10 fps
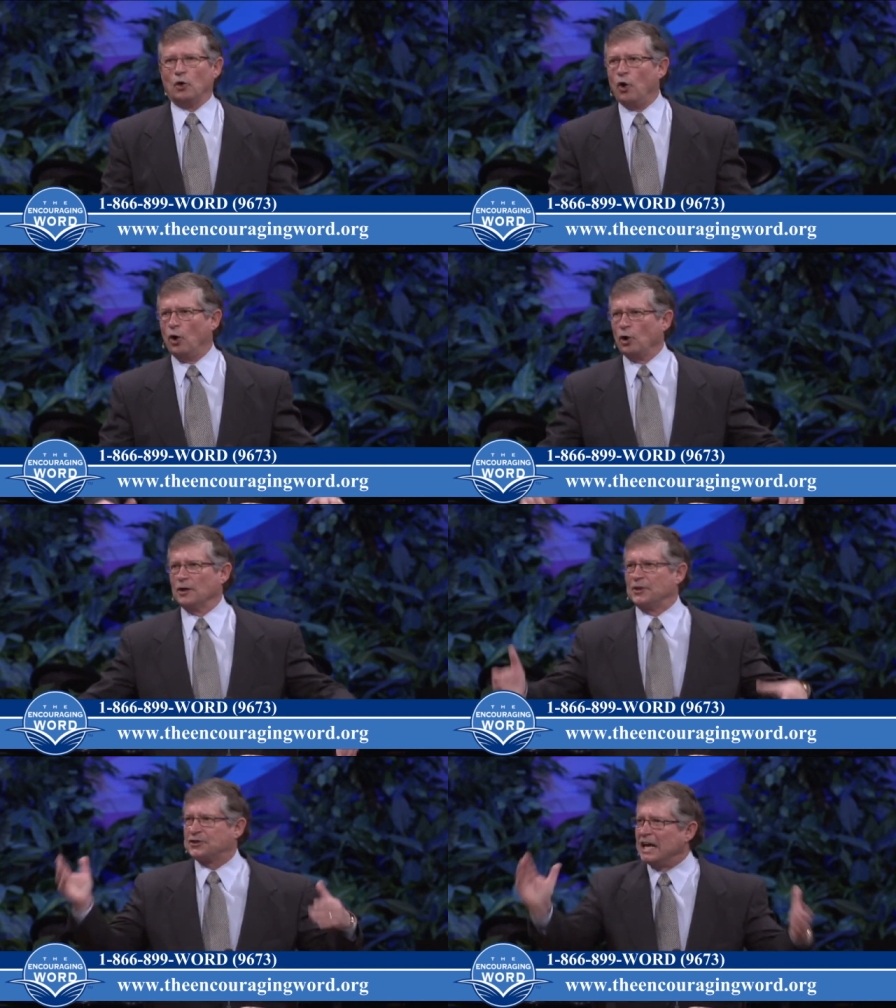
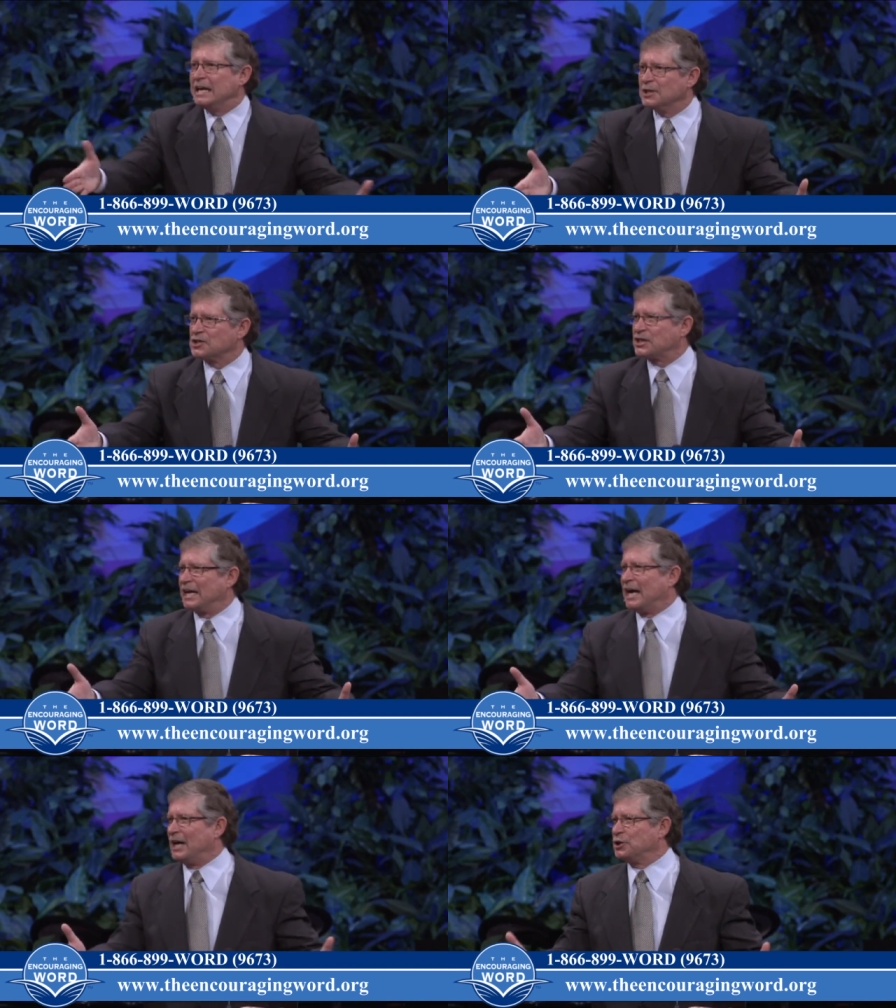all the things
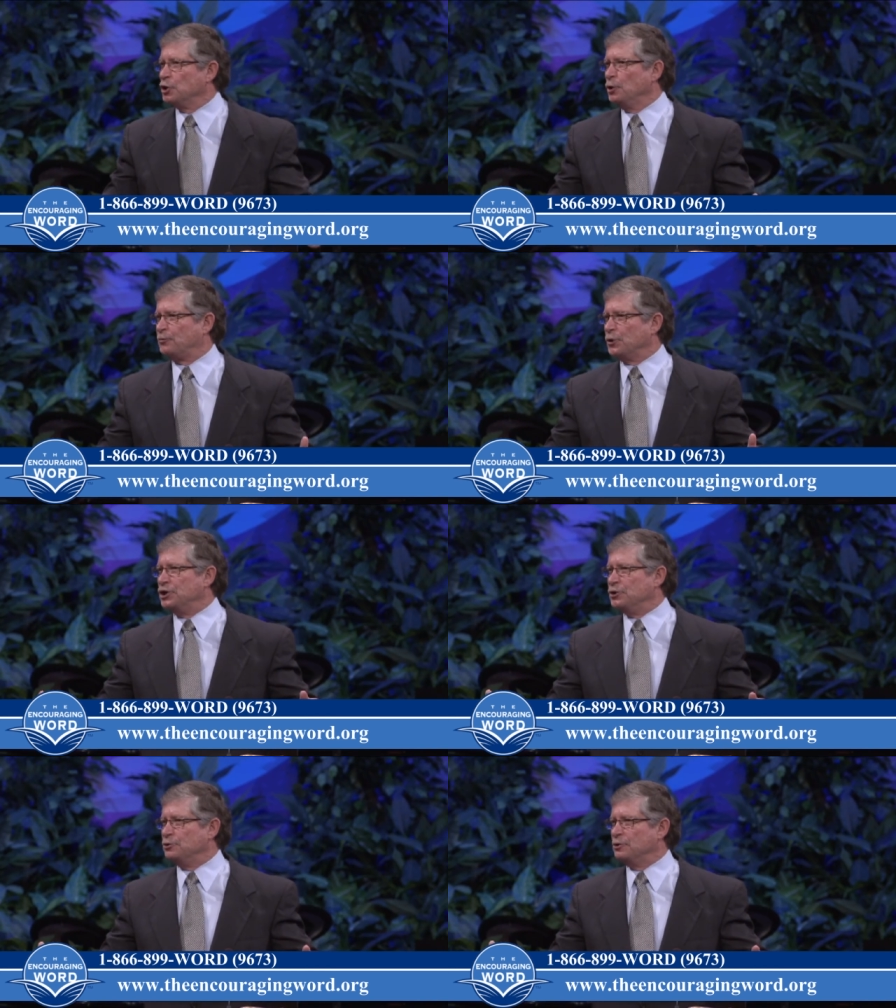that I do for
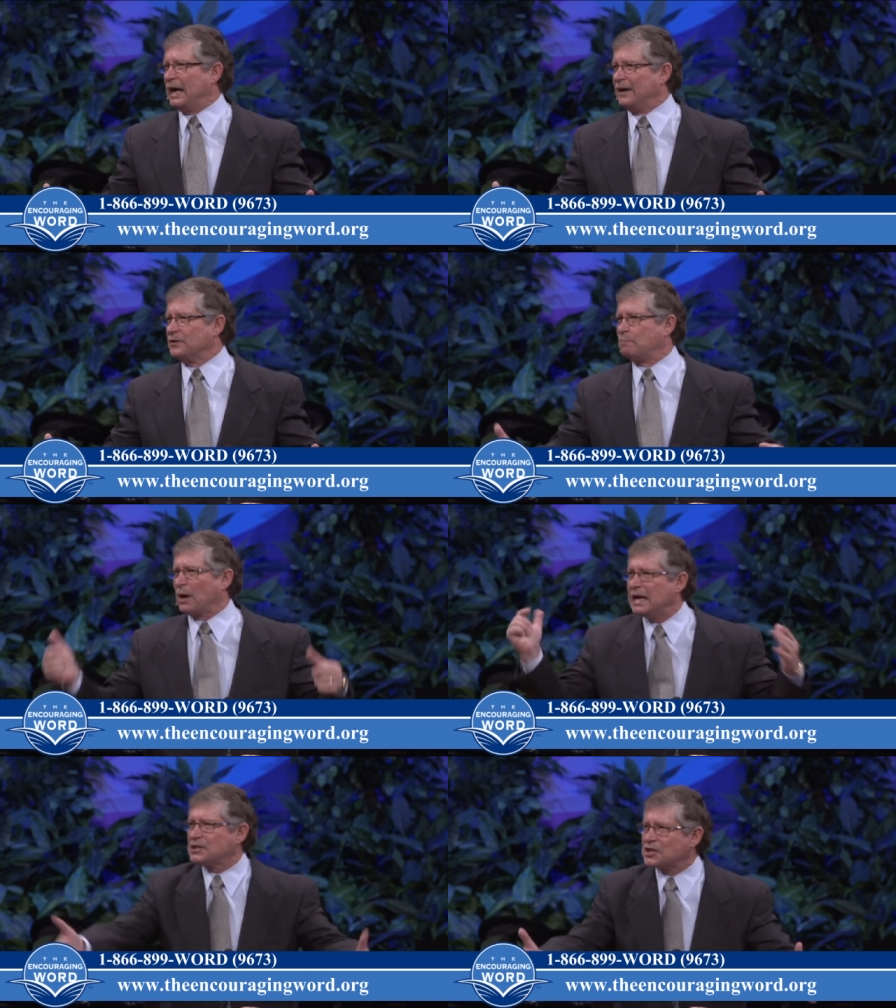you and the
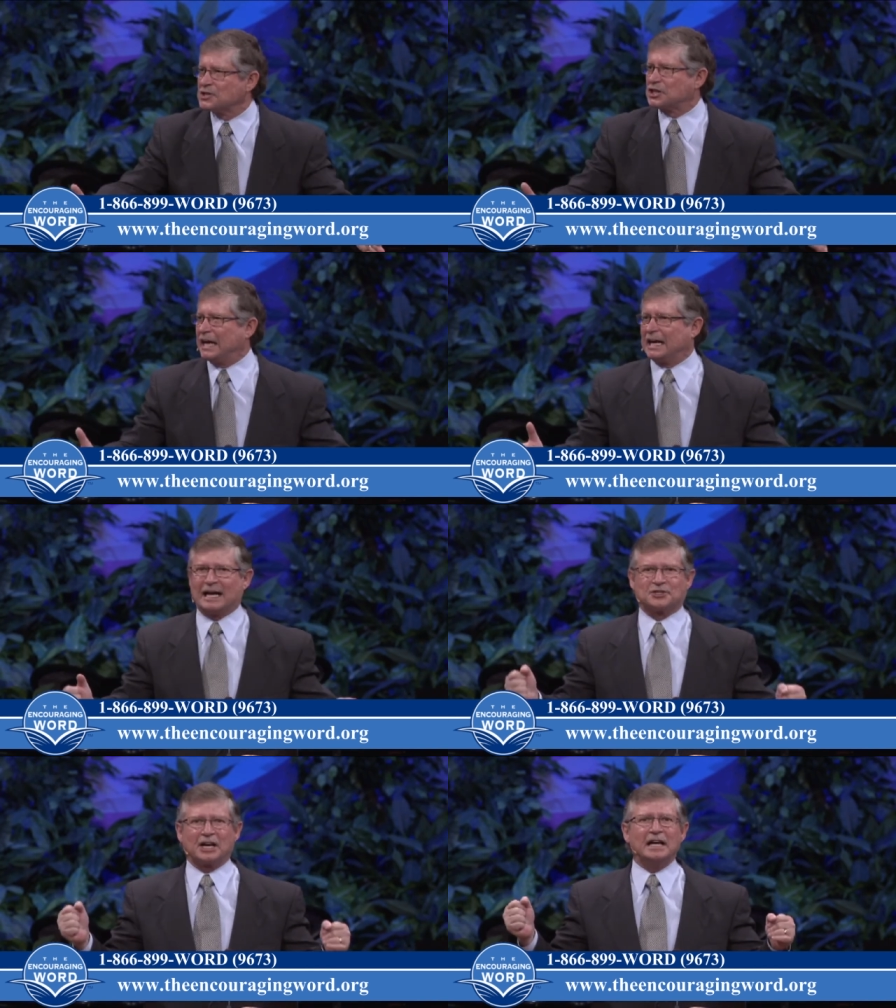places that
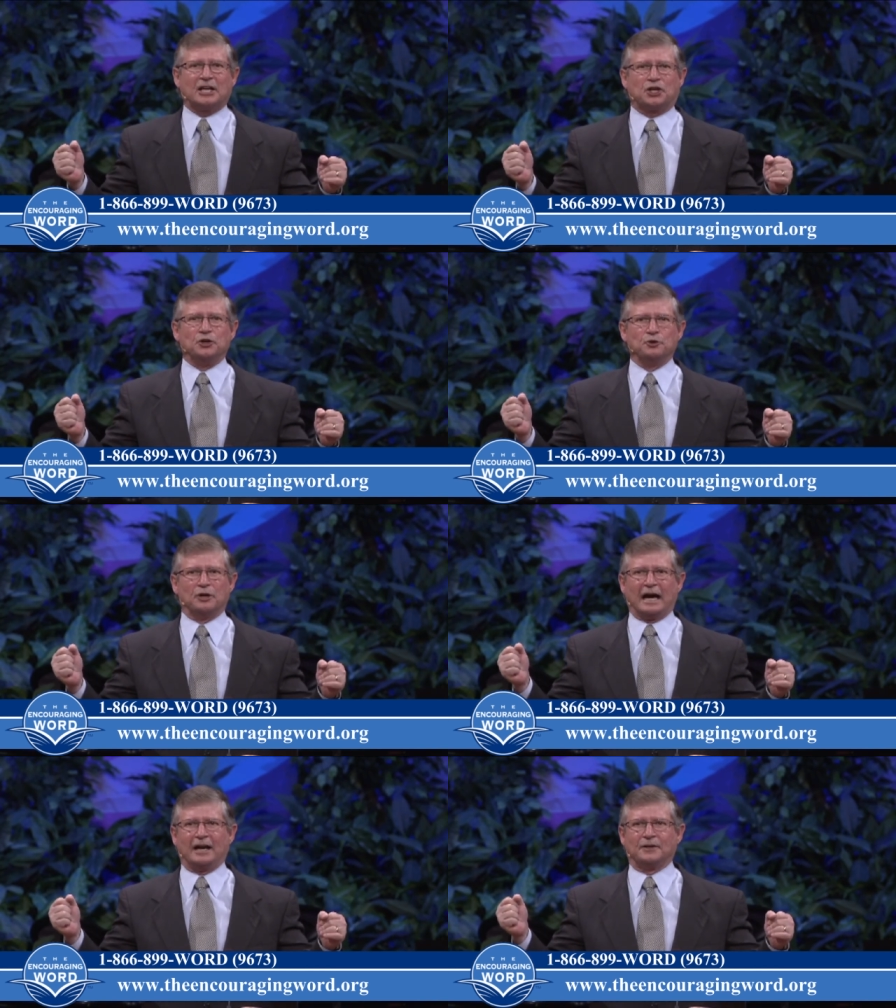I take you
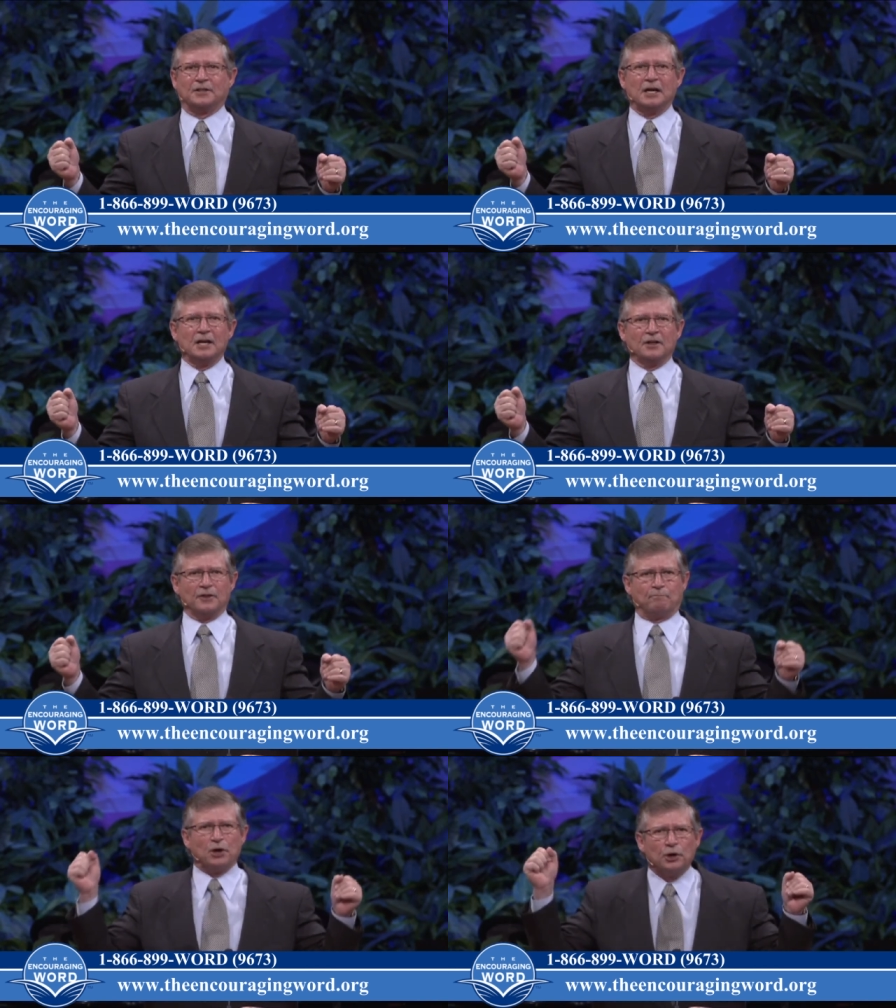and
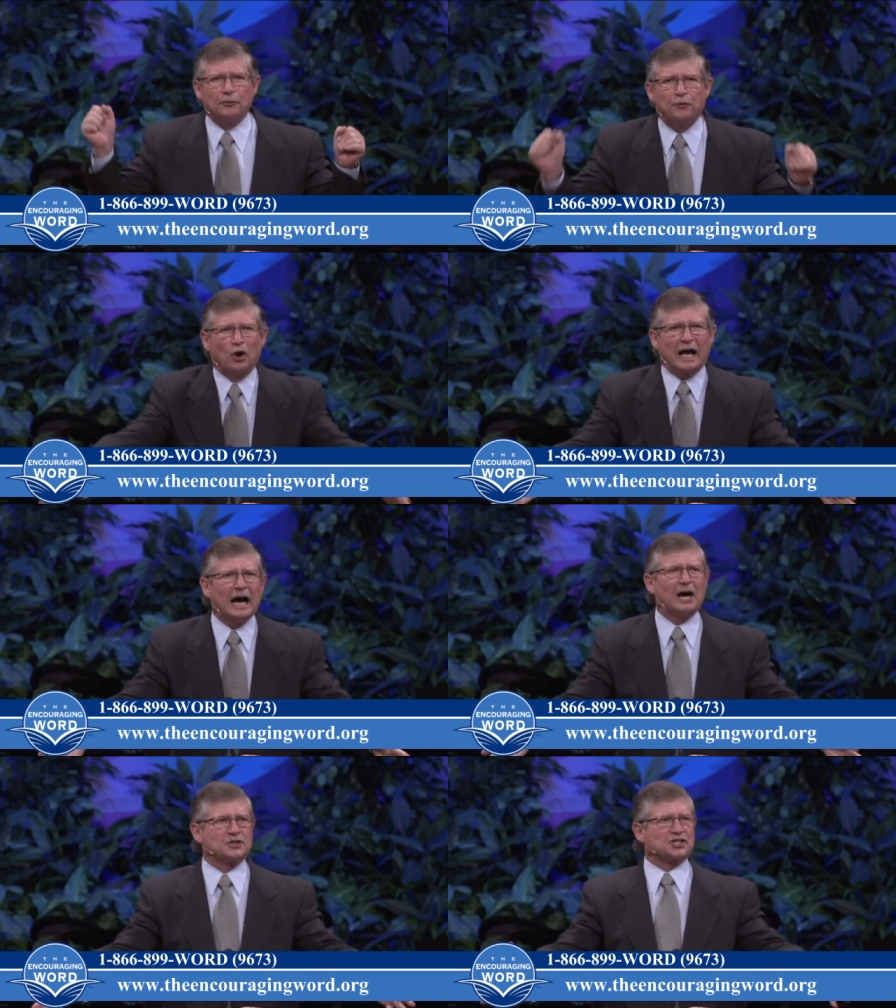the beautiful
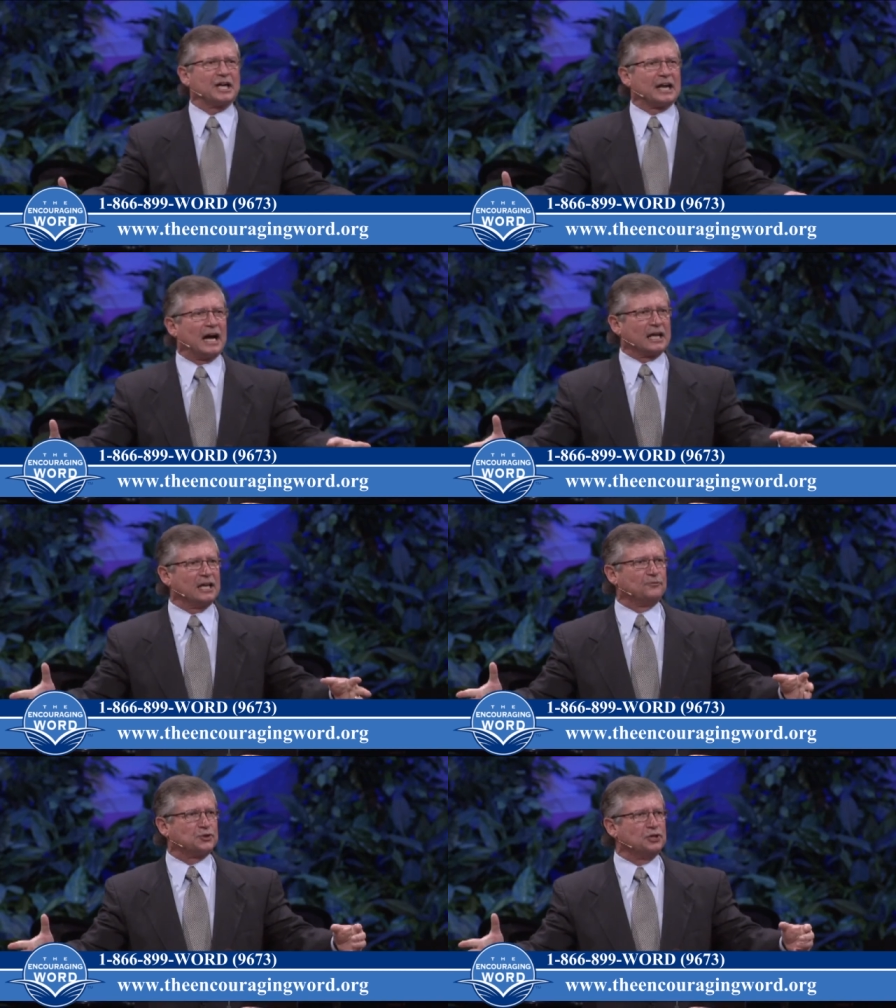house that I
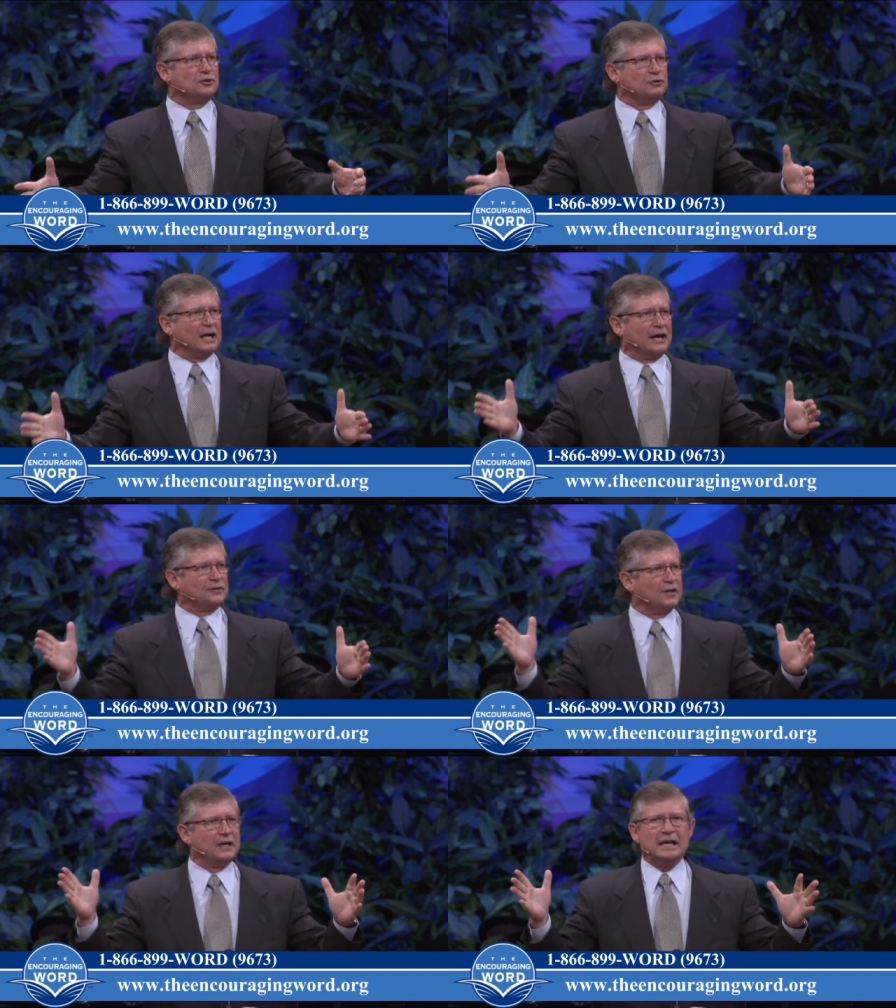give to you
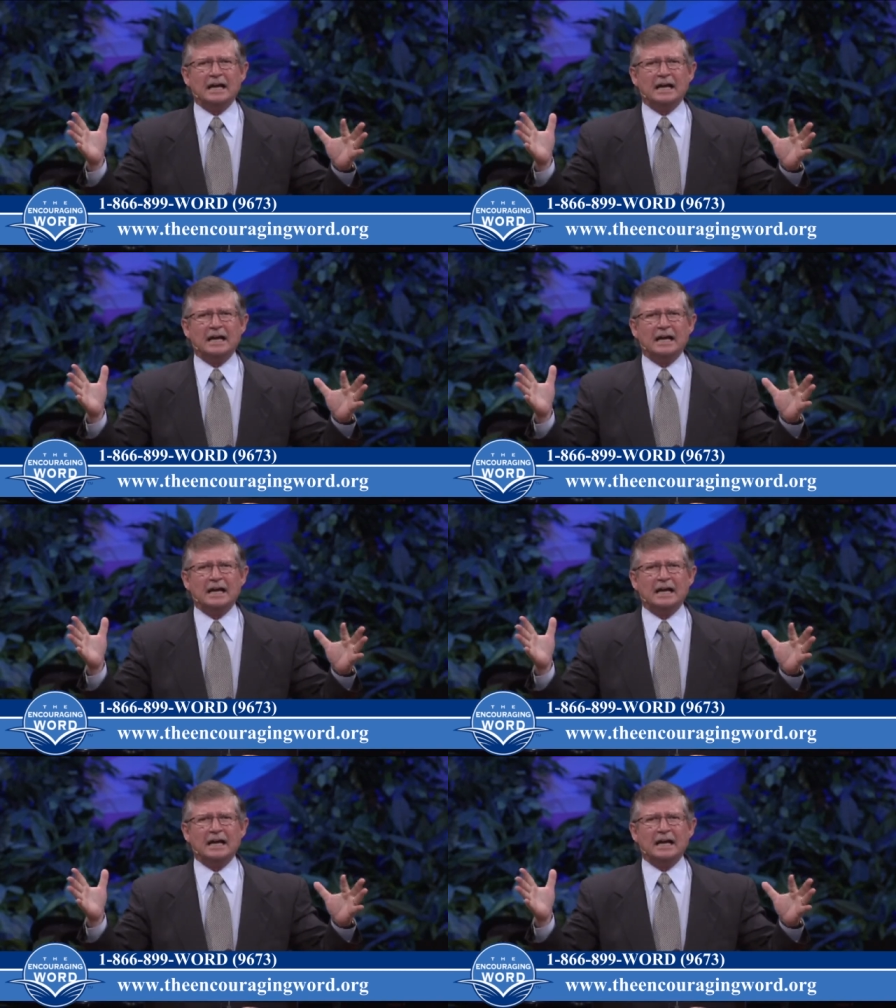and the